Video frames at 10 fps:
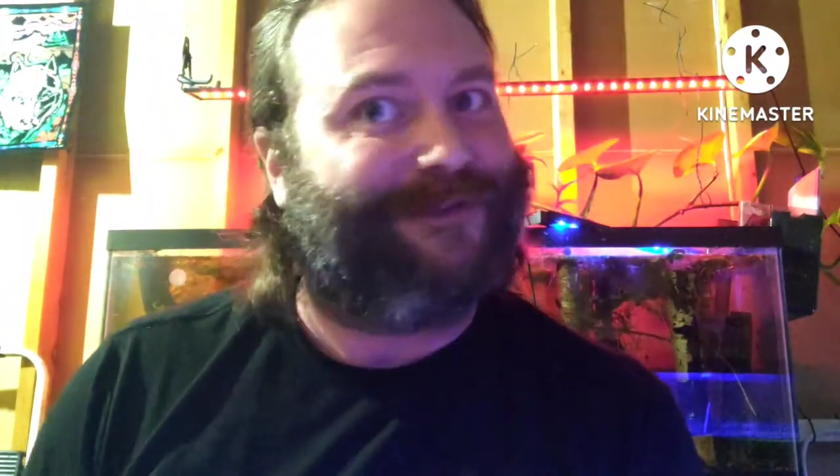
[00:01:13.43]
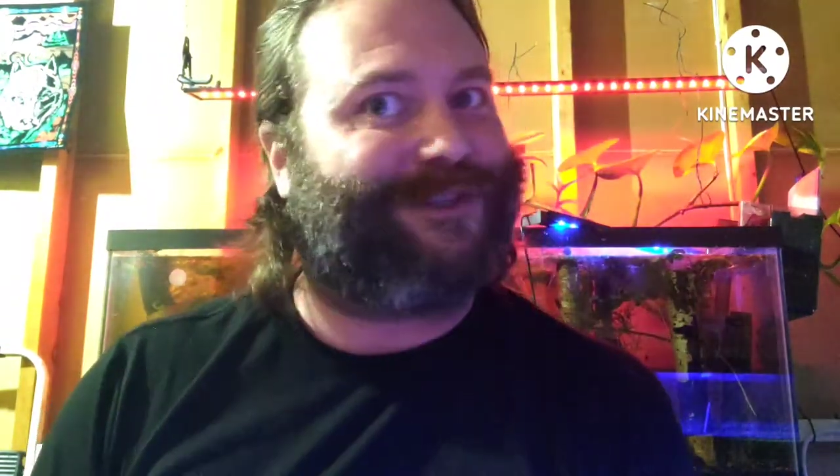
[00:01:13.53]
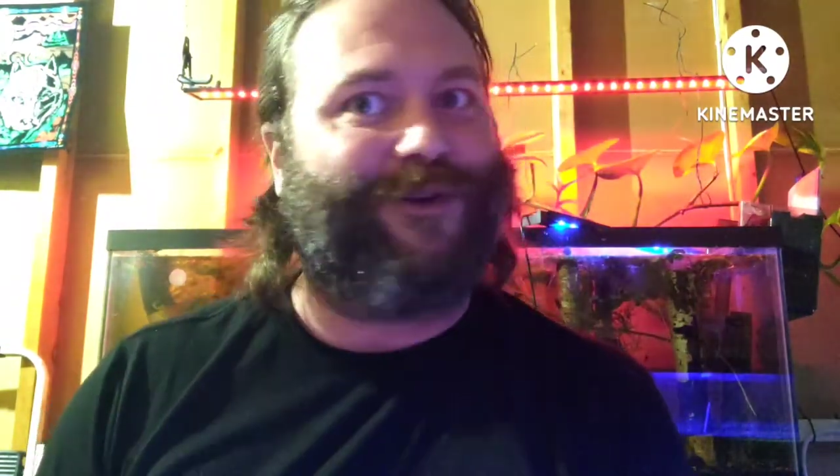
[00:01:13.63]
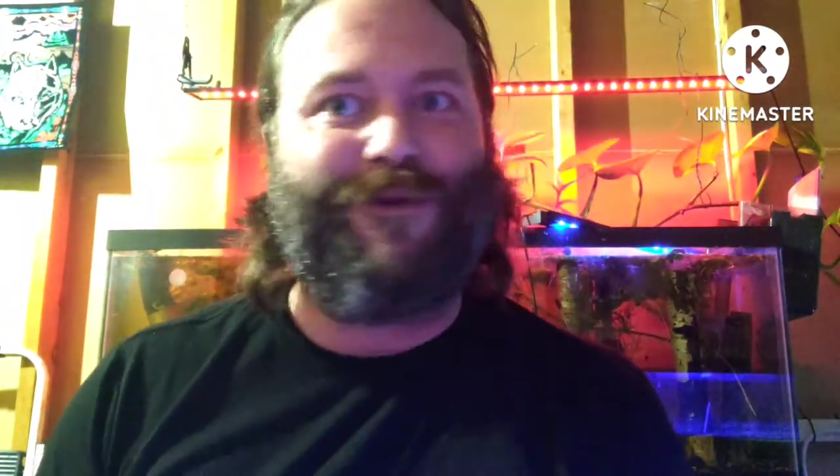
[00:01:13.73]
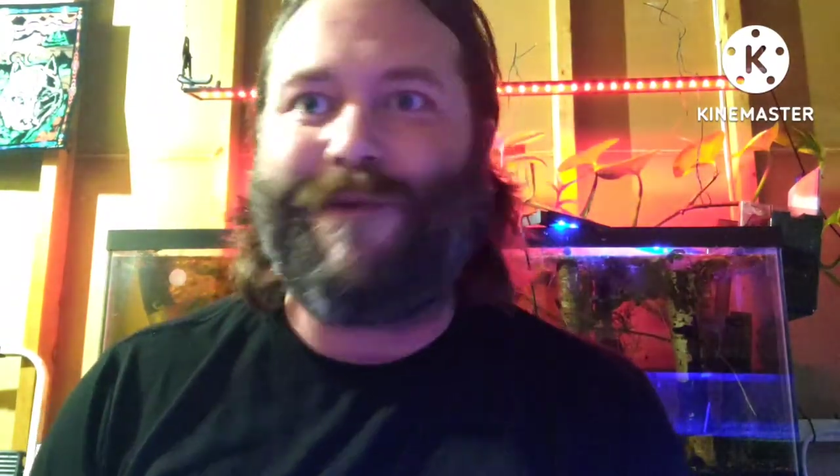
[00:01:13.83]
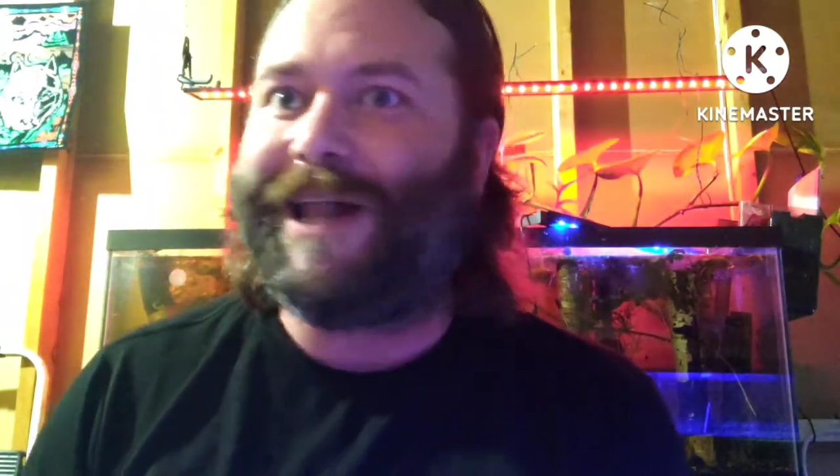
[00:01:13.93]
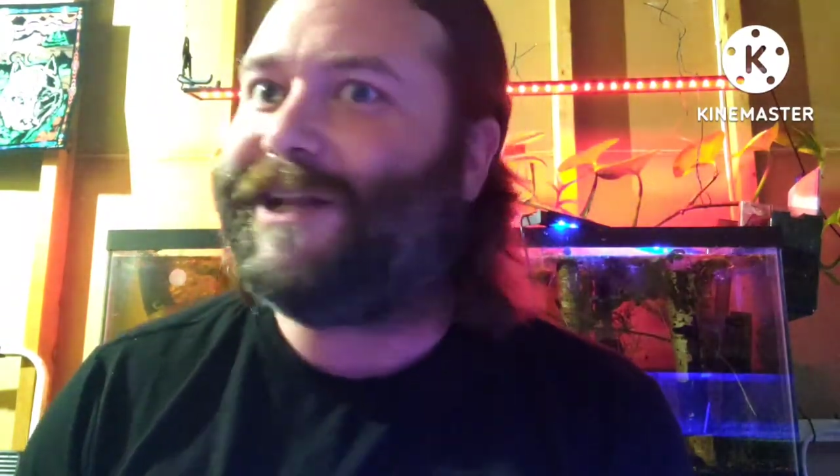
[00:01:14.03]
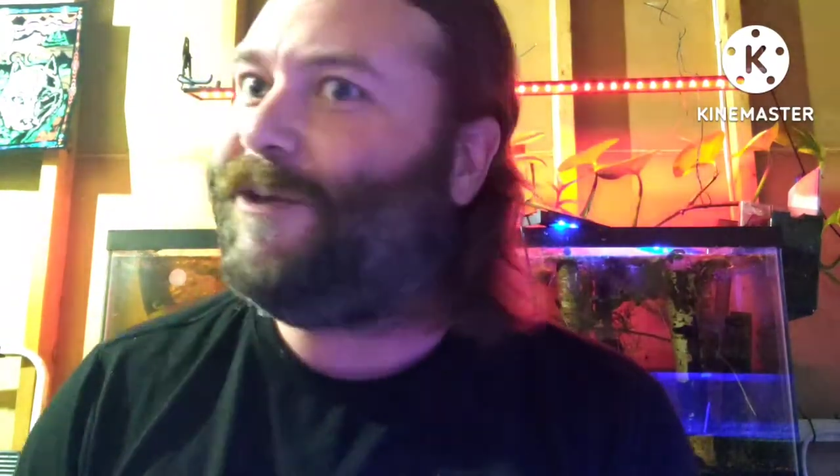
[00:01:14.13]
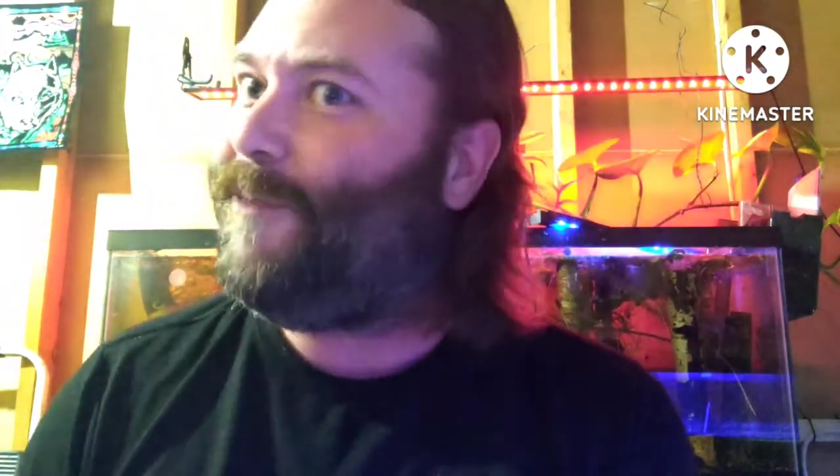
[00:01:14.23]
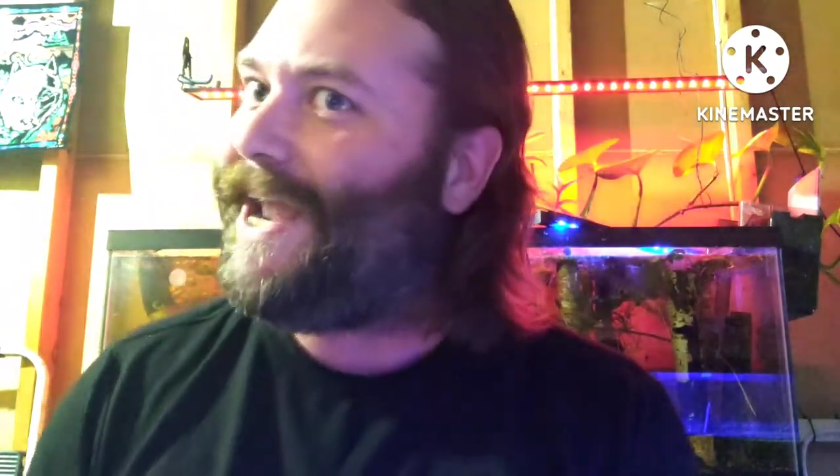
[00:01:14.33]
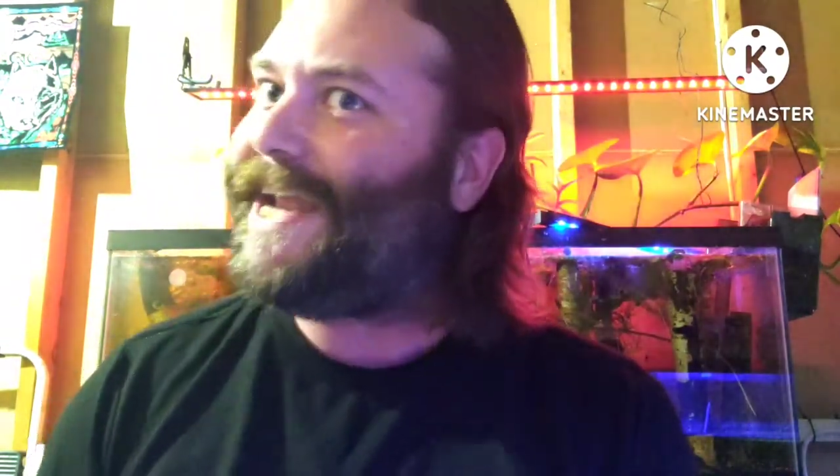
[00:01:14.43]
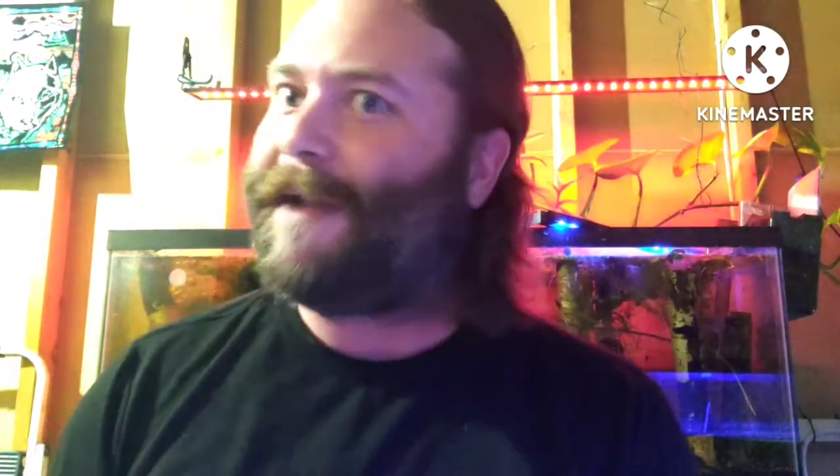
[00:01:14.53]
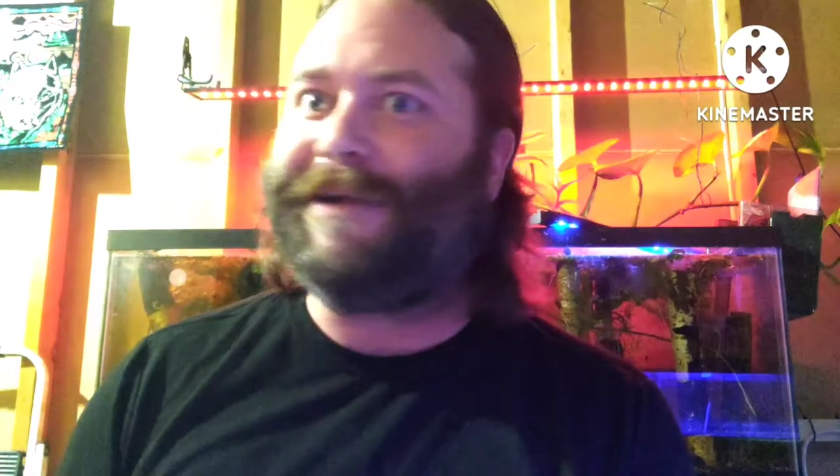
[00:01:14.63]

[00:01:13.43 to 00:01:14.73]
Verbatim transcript: If it's doing well in a week,